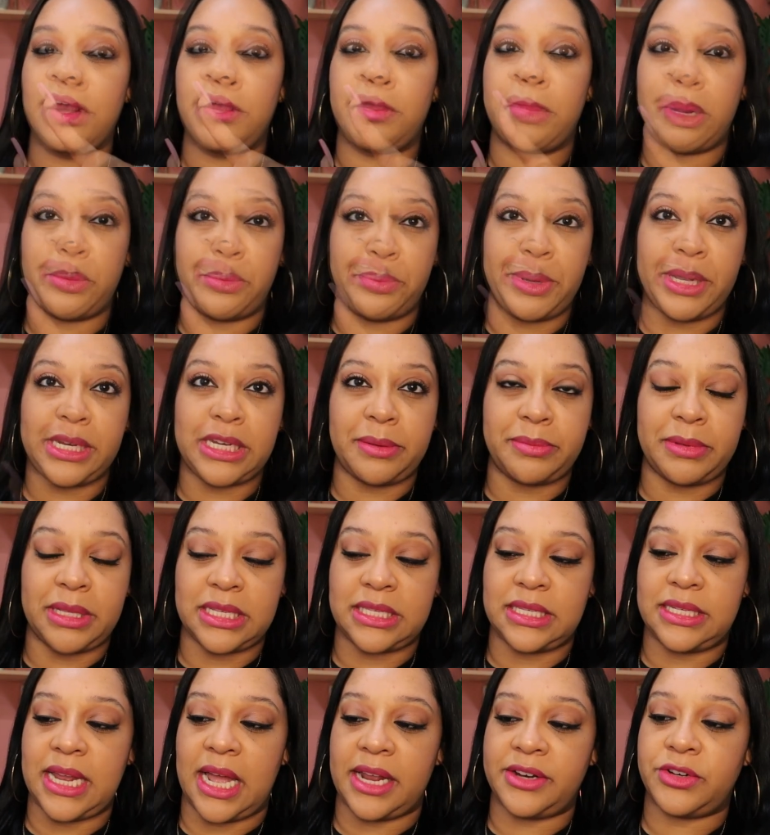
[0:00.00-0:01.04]
But I picked up
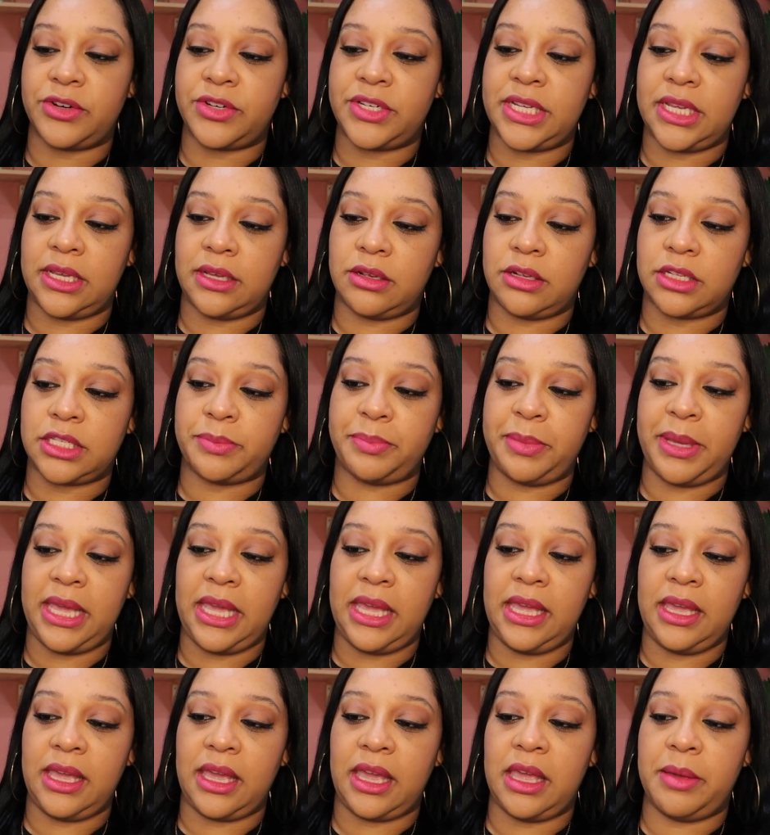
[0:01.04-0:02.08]
this Dr. Teal's
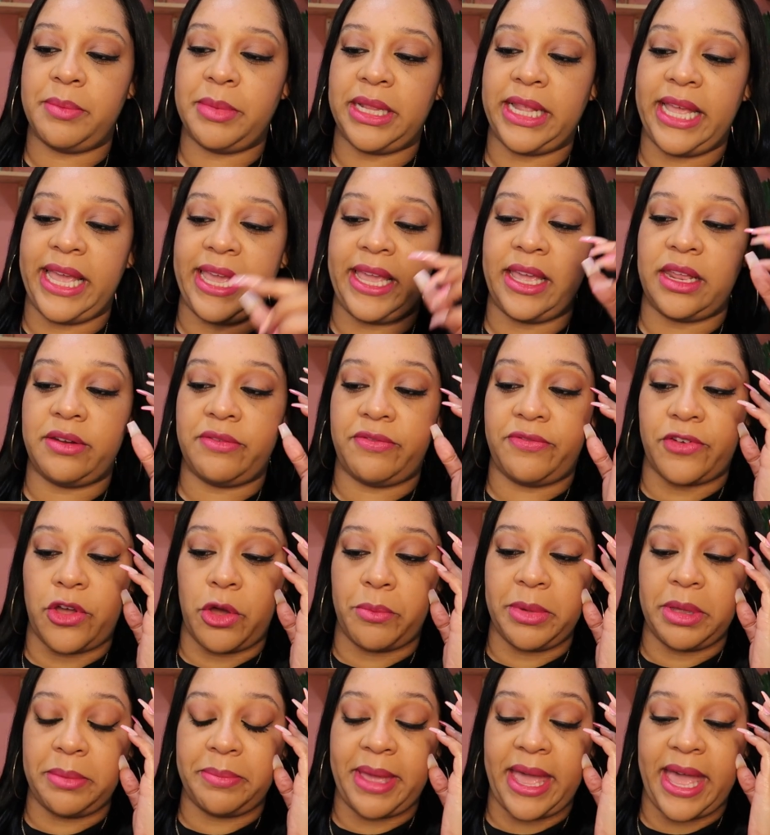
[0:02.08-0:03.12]
Pink Himalayan
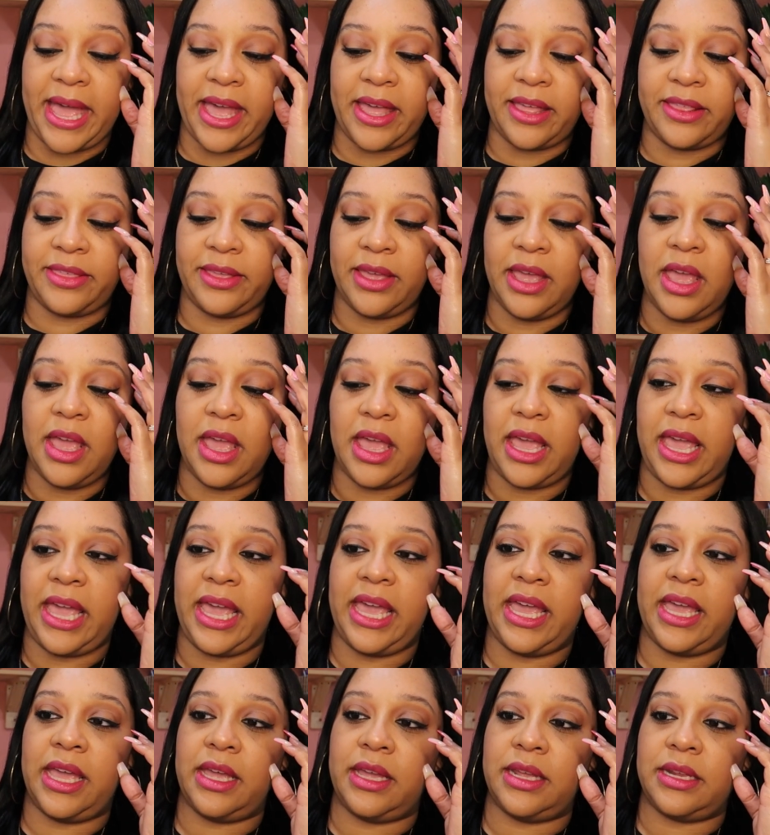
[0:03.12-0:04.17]
Foaming Bath
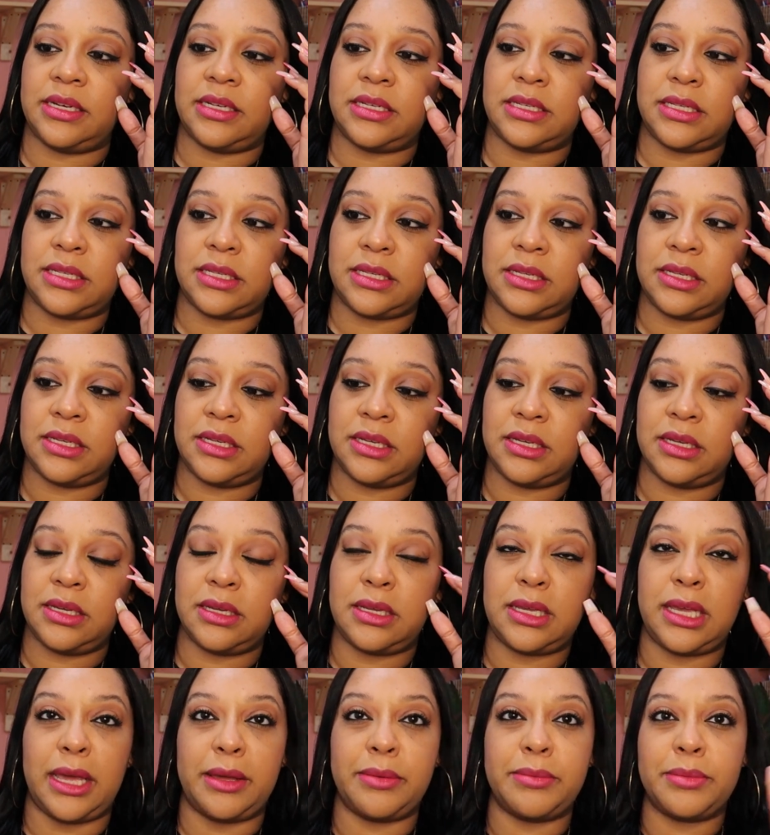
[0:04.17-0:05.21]
and
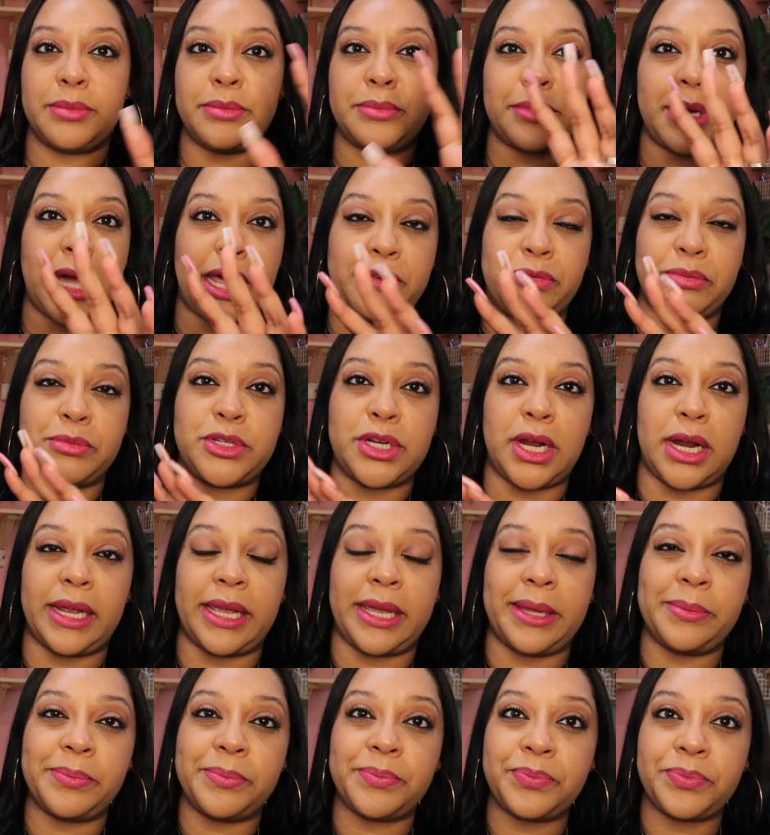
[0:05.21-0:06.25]
yeah, got it from
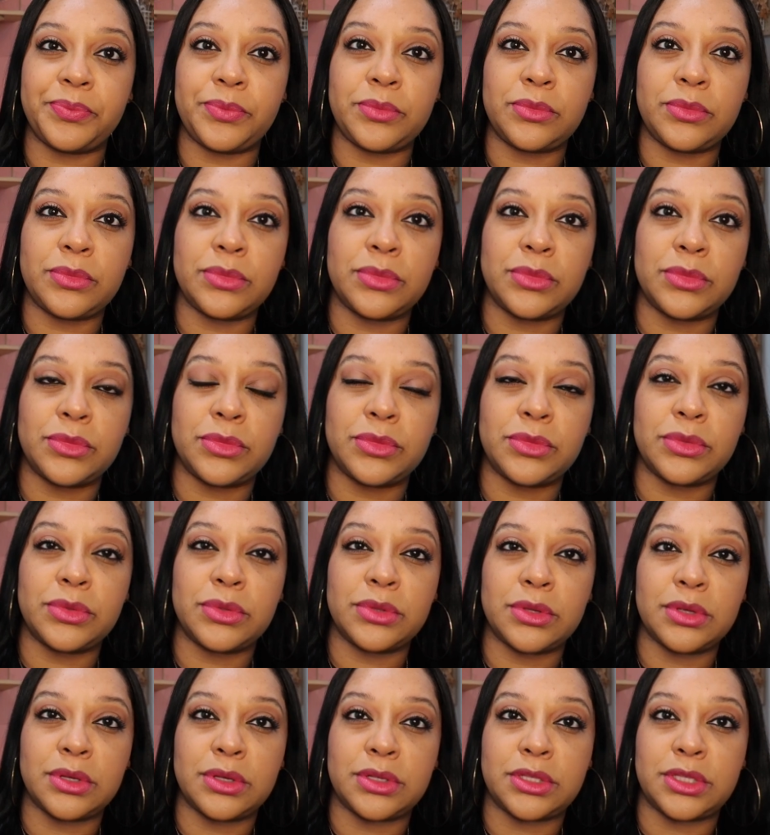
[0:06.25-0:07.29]
Target.
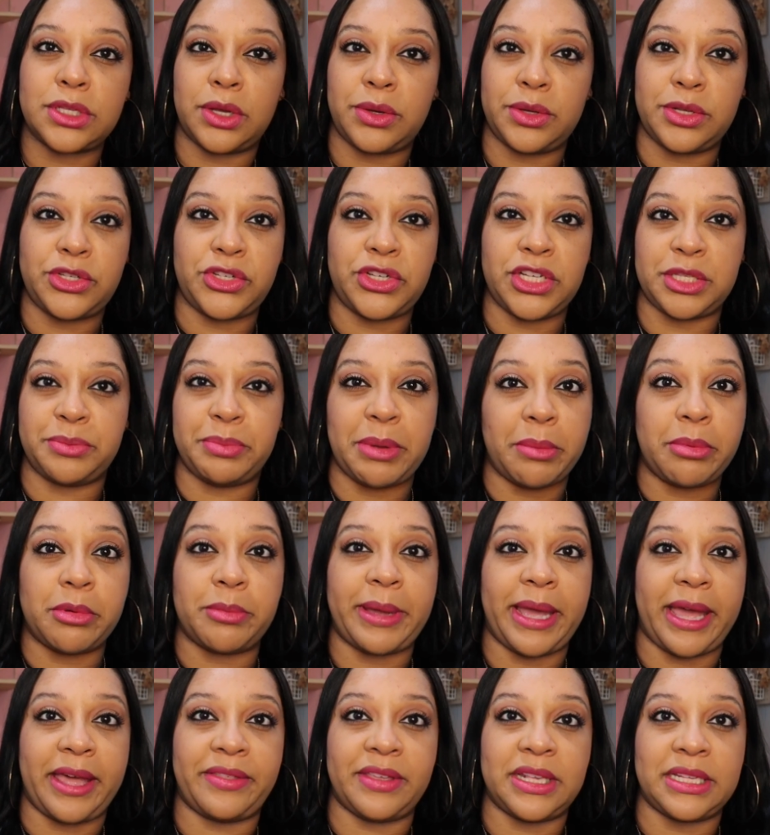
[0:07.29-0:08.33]
So it's just bubble
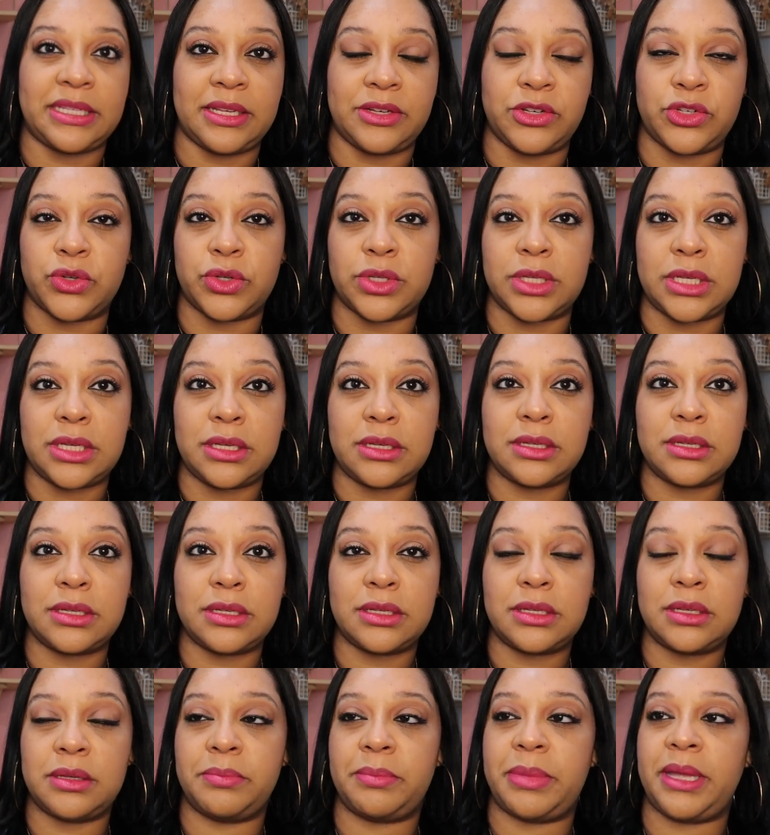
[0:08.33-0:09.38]
bath essentially,
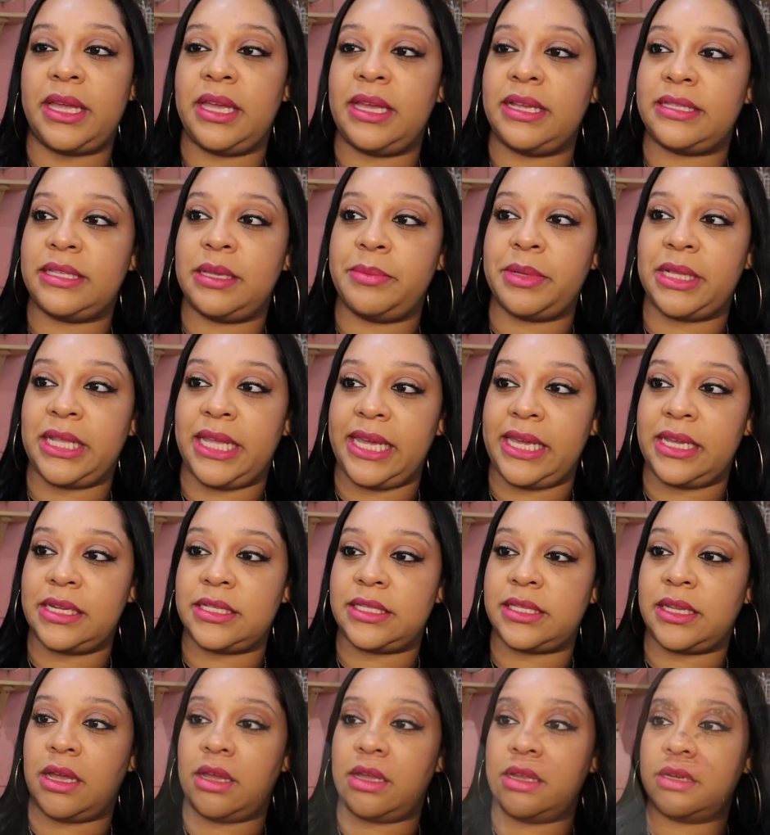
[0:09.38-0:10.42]
but it's Himalayan
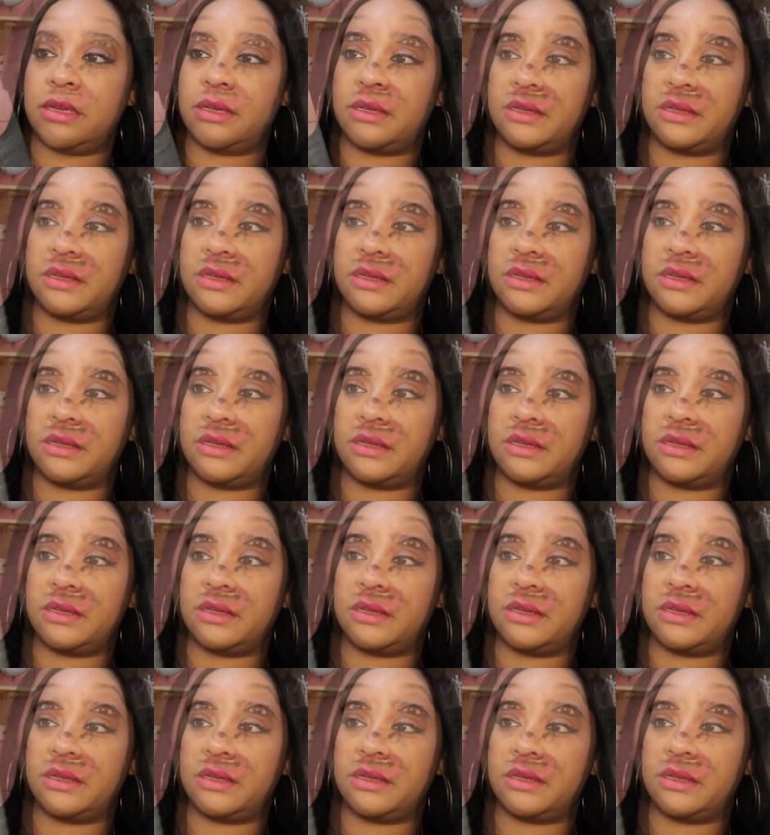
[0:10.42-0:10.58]
salt.